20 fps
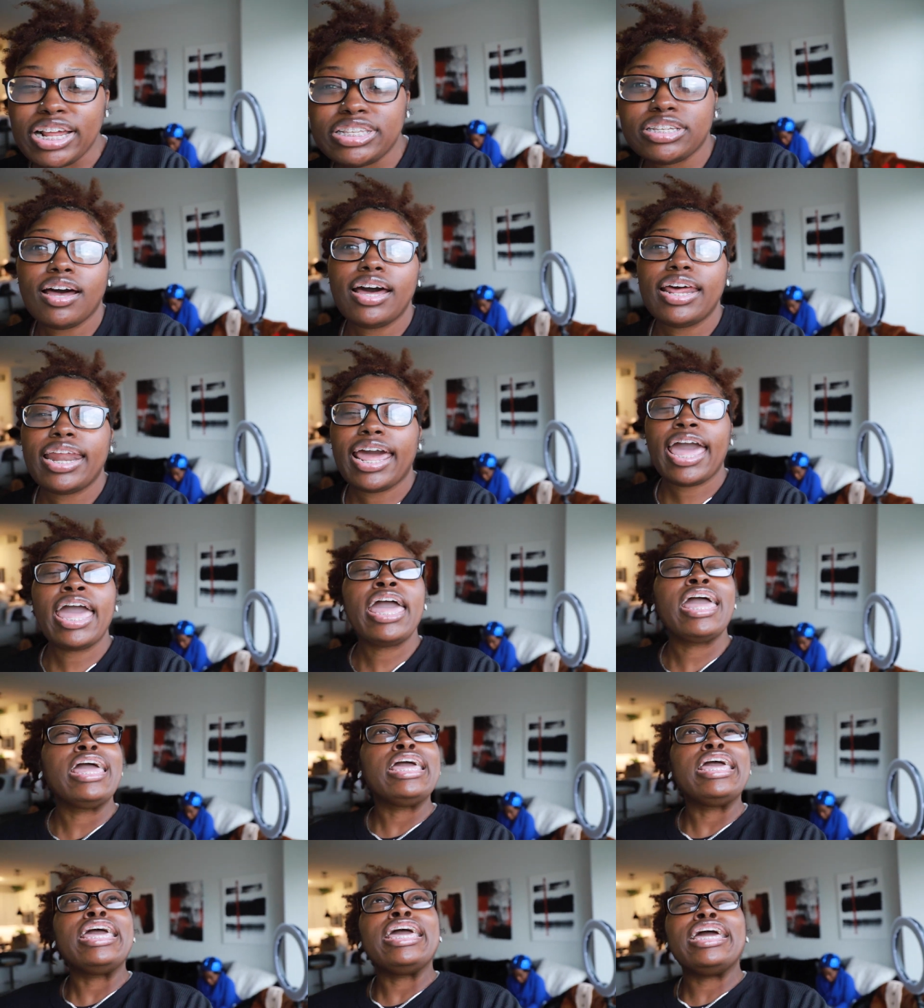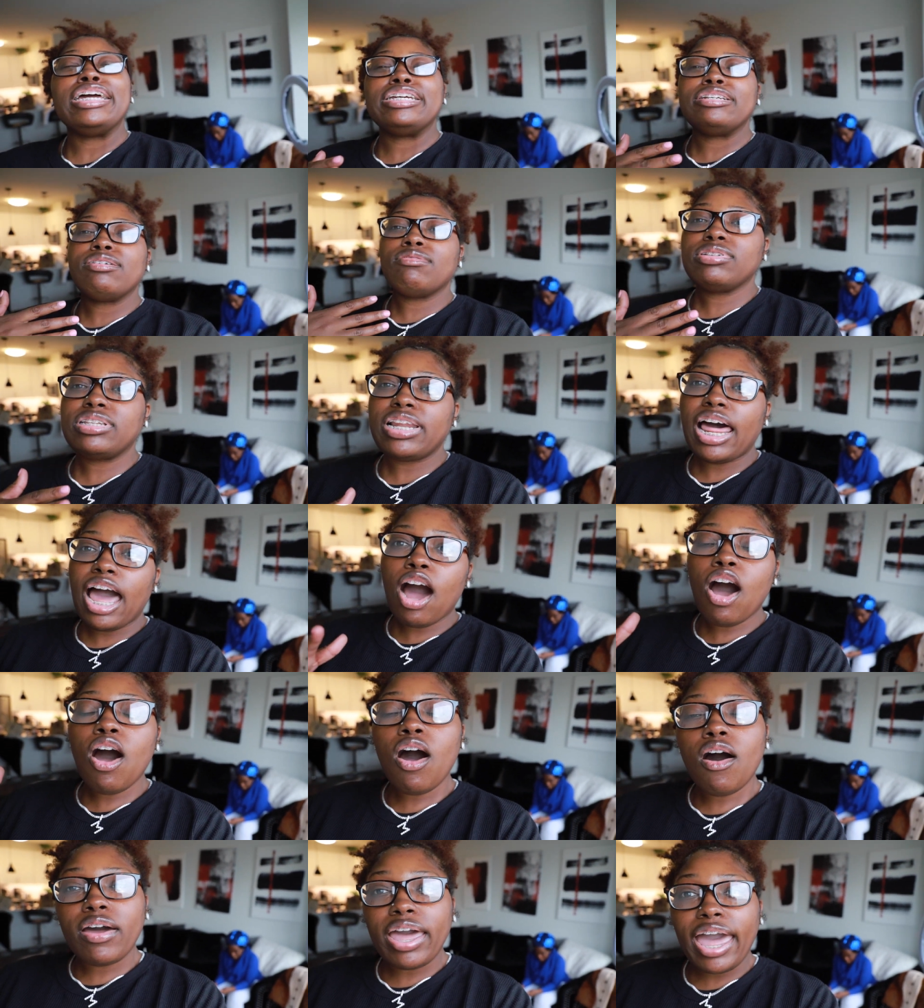I told her that. And she was like,
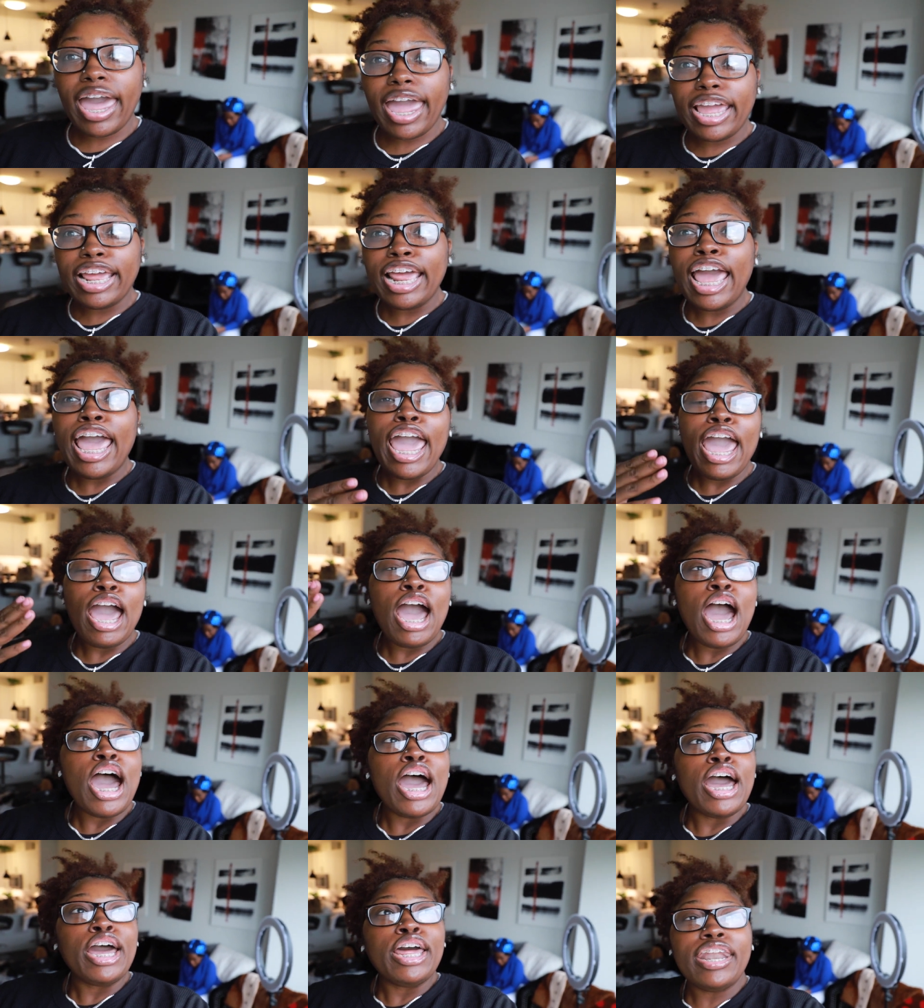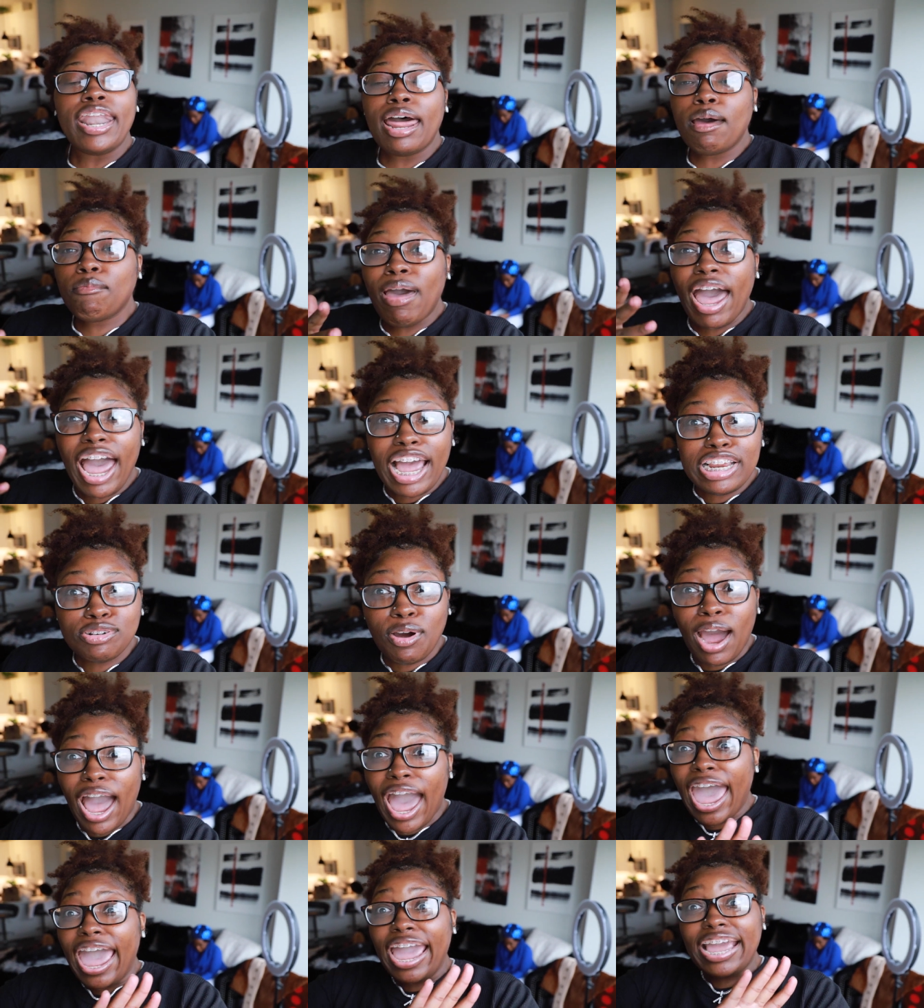oh, okay. Now, mind you,
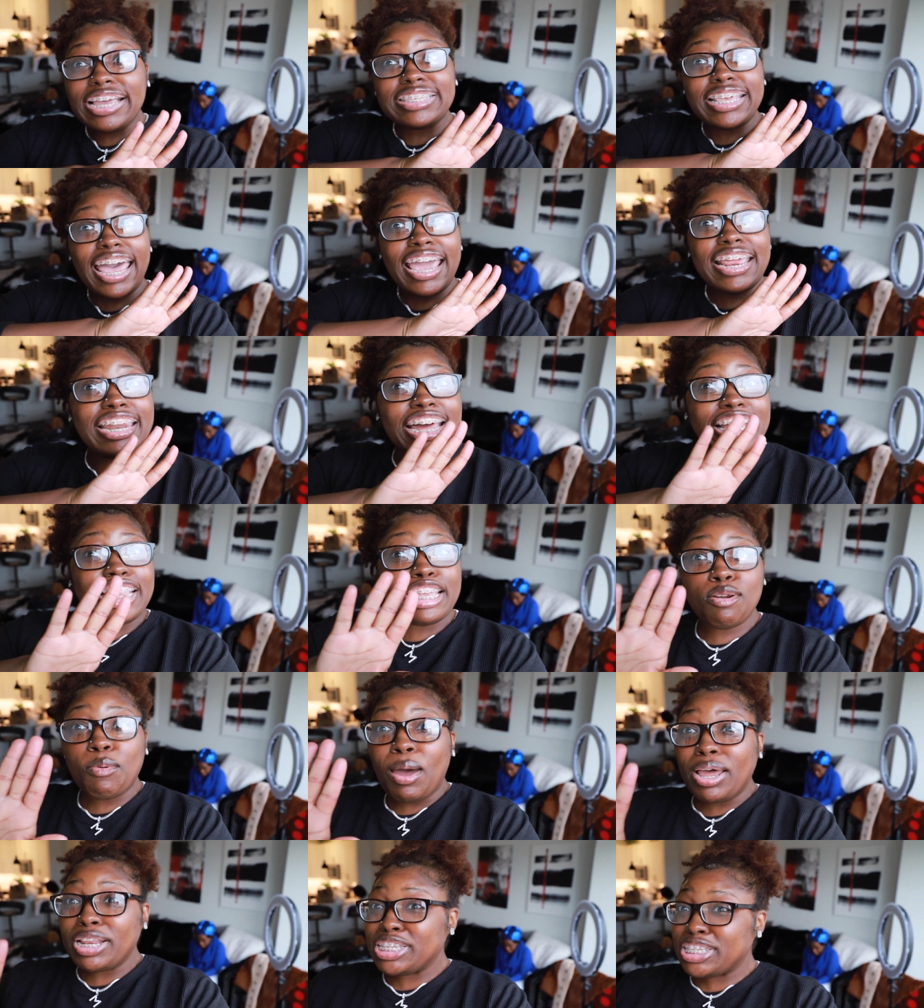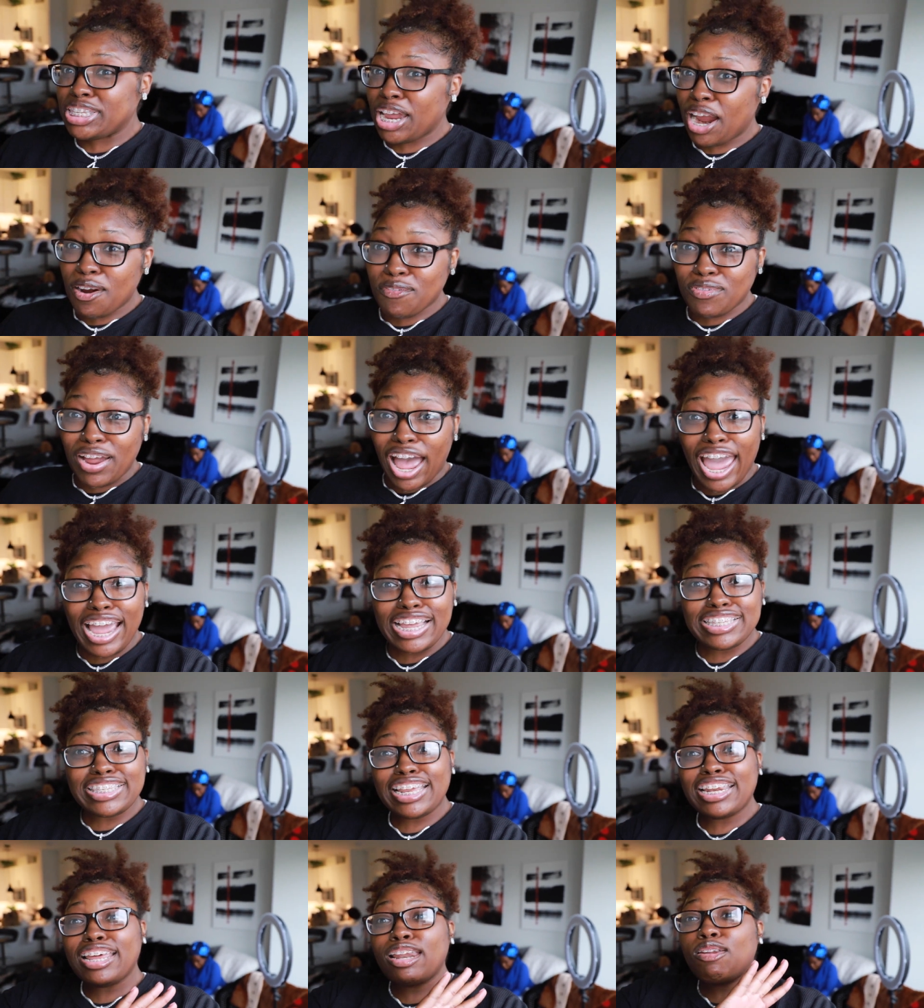I ain't say nothing about the server. I
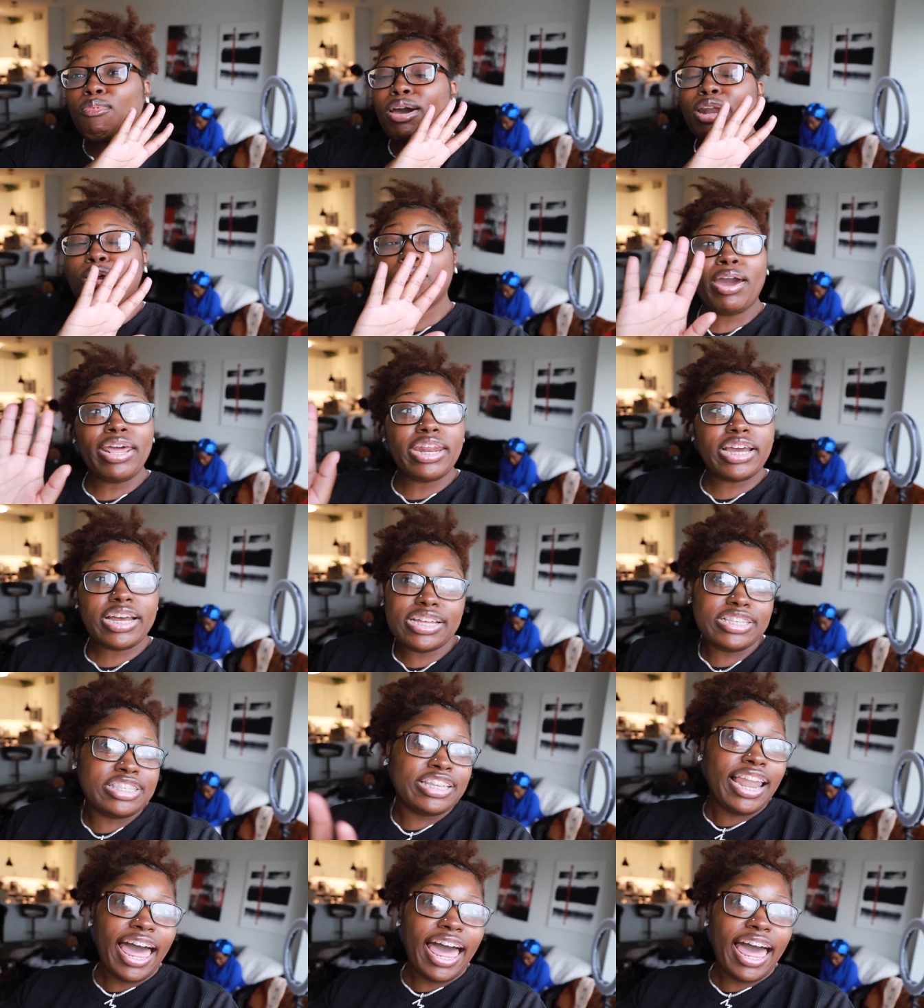ain't say nothing about the waiter, because,